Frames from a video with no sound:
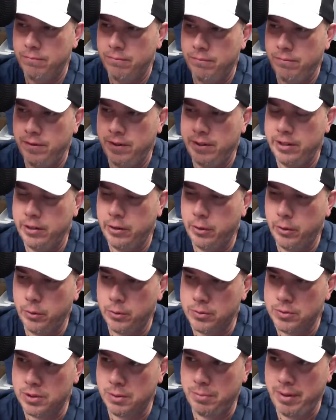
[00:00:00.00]

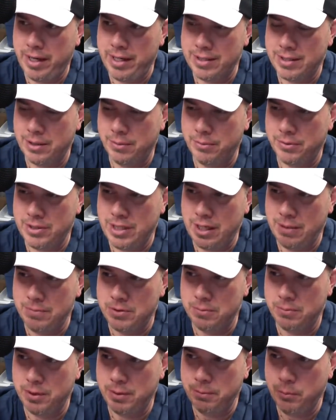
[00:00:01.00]
videos the past couple
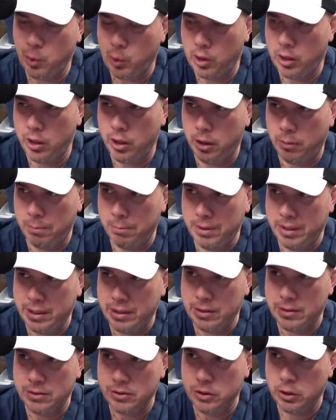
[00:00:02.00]
times have been more upbeat,